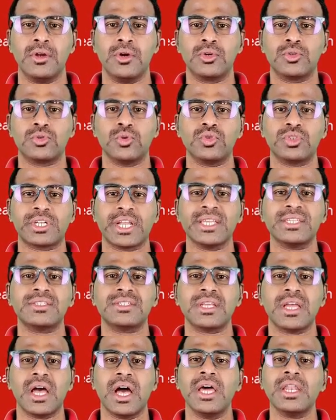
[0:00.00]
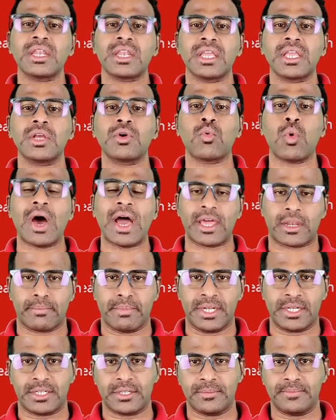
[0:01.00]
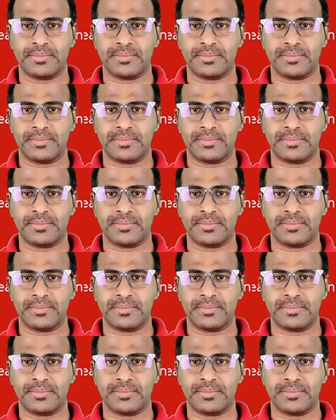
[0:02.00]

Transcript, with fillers: to test a requirement.